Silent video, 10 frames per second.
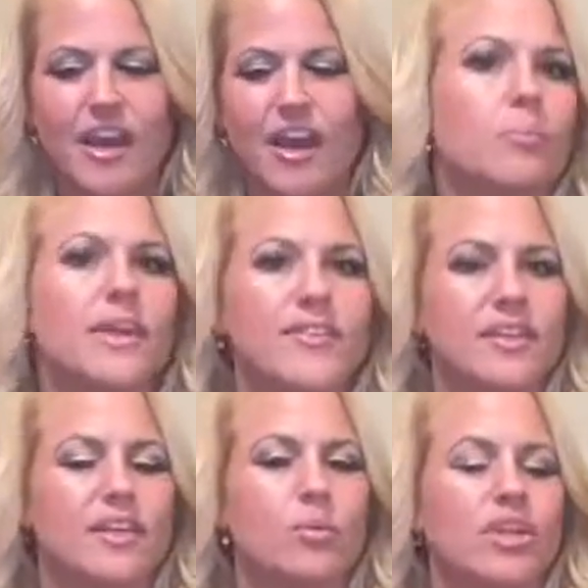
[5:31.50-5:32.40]
So
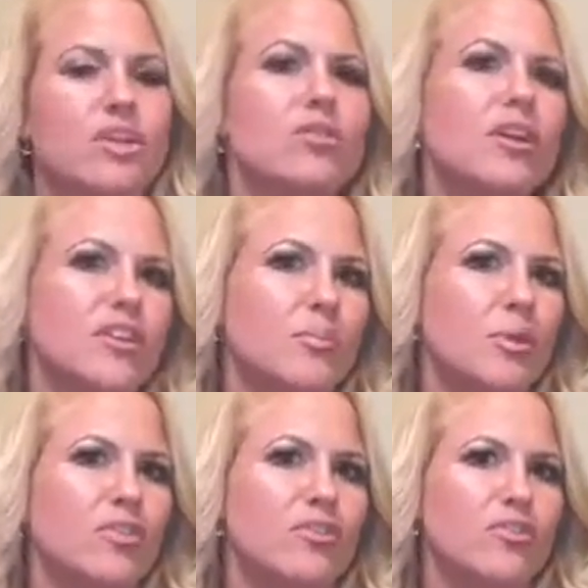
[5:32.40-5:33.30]
basically, when you're
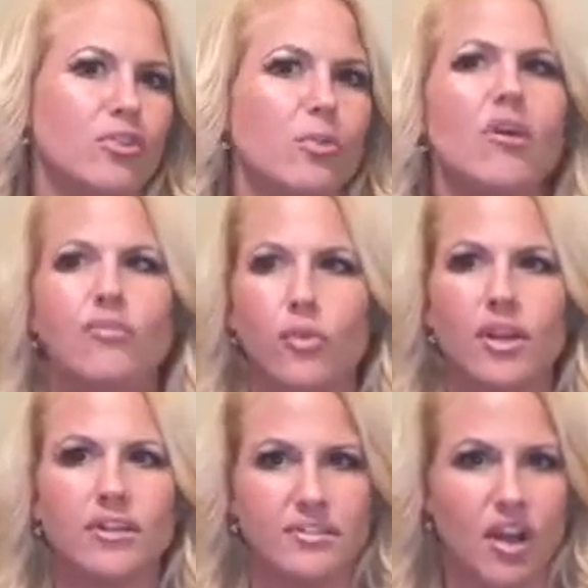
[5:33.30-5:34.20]
exposed to a
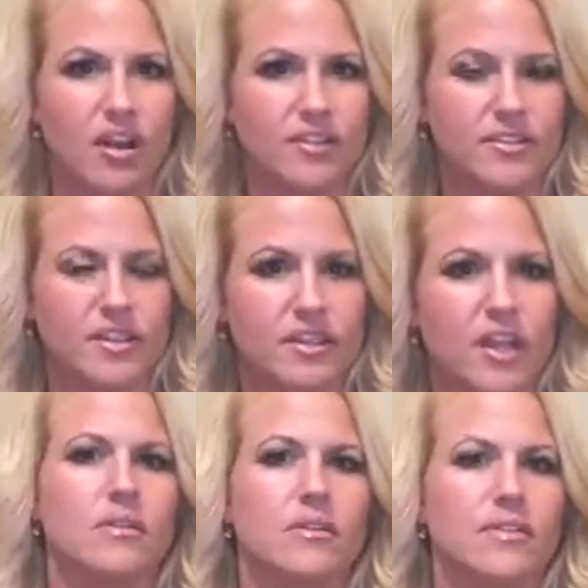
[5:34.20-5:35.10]
foreign toxin,
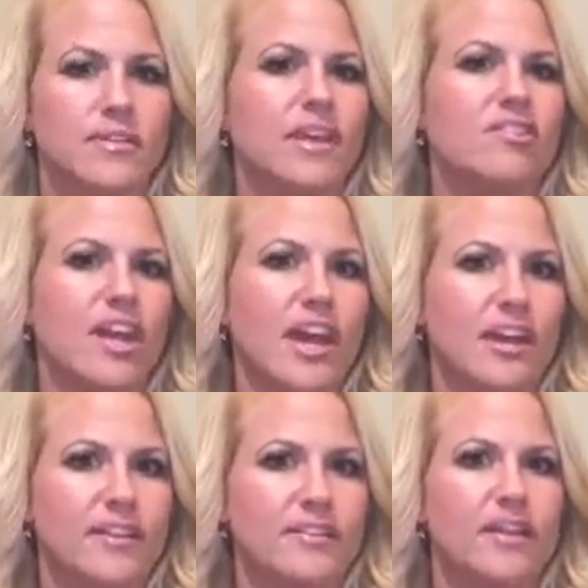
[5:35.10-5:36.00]
such
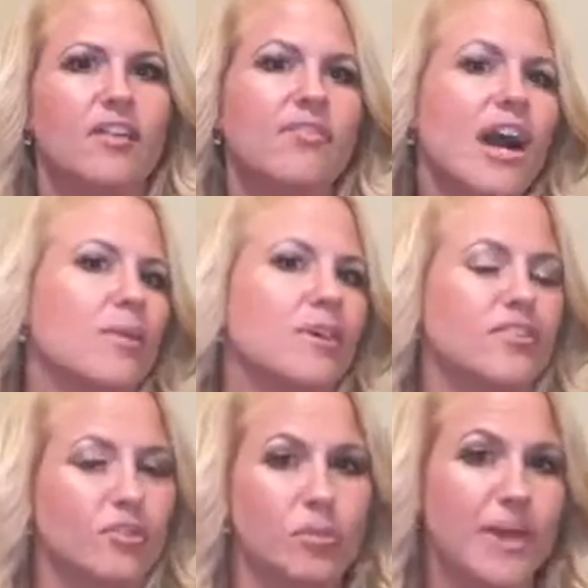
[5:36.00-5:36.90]
as a virus
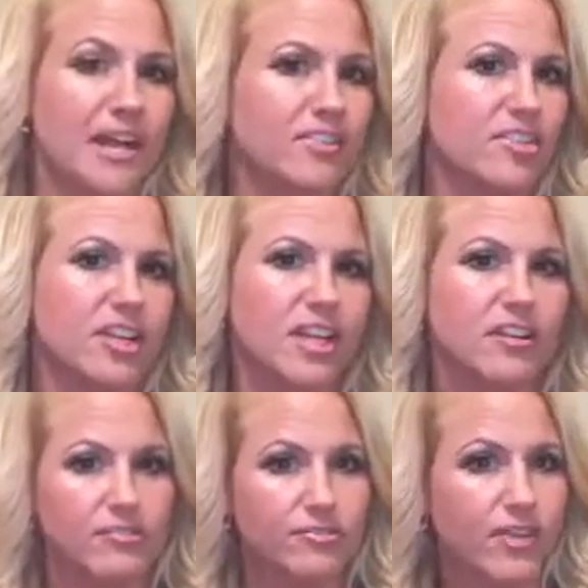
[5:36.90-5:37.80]
or bacteria
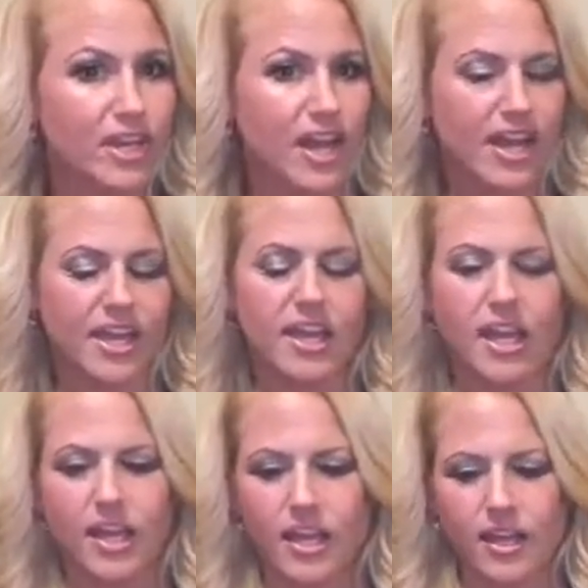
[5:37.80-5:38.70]
or fungi,
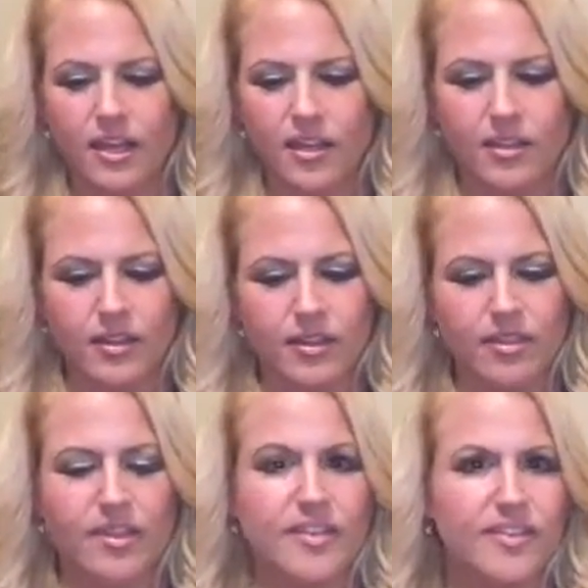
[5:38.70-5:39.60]

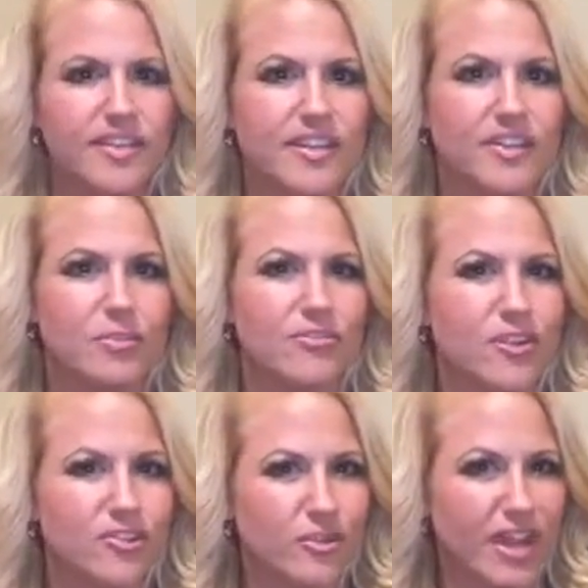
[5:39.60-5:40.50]
this is
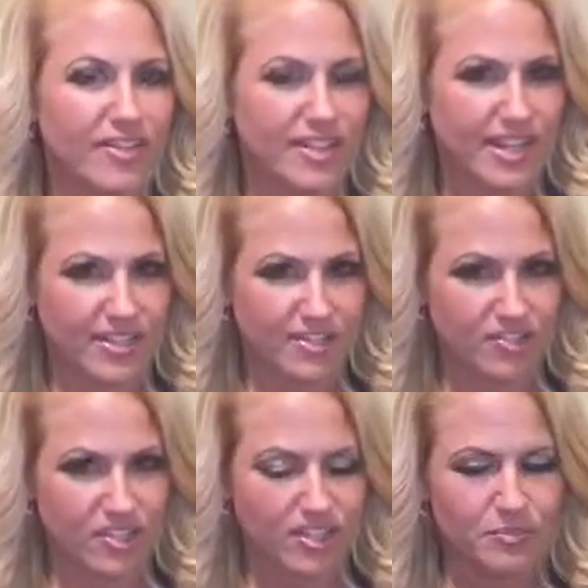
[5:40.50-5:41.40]
referred to as an
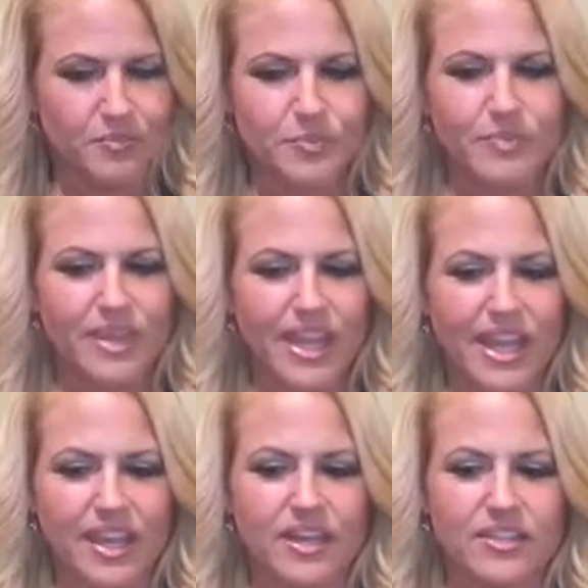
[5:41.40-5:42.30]
antigen.
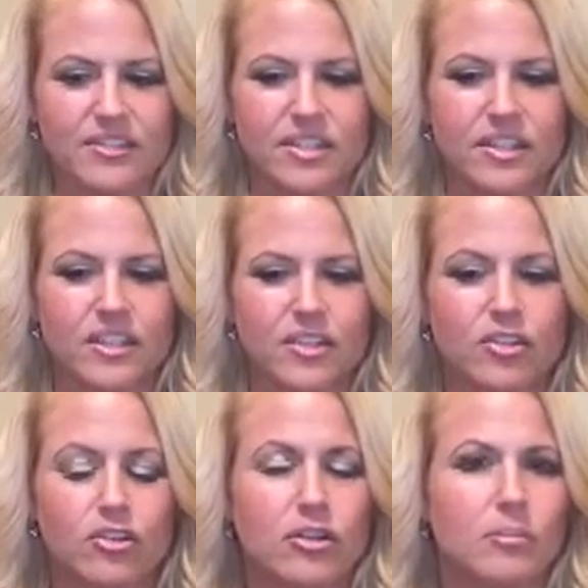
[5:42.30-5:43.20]
And
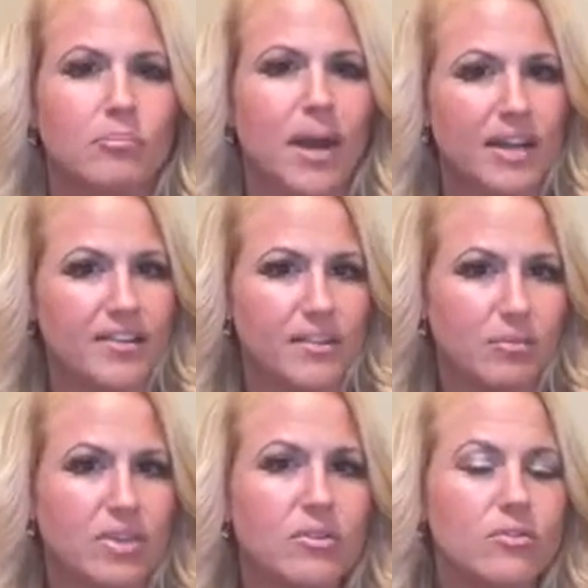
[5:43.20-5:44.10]
your body's
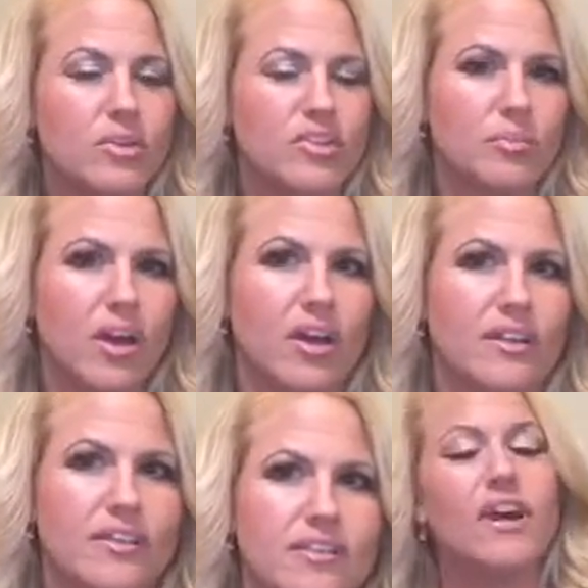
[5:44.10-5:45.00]
immune
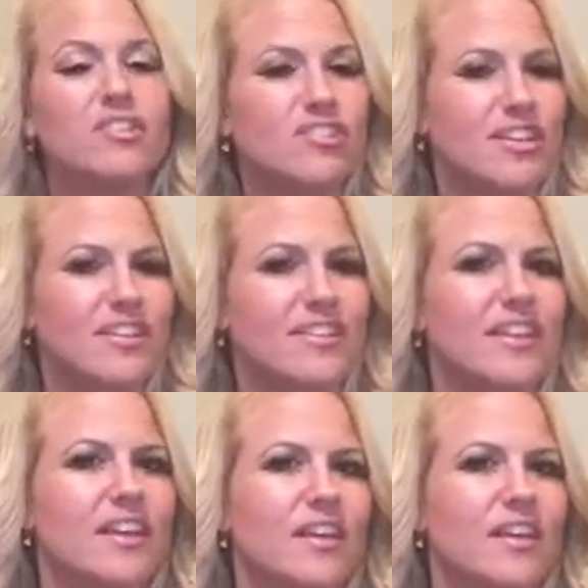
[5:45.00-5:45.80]
response functions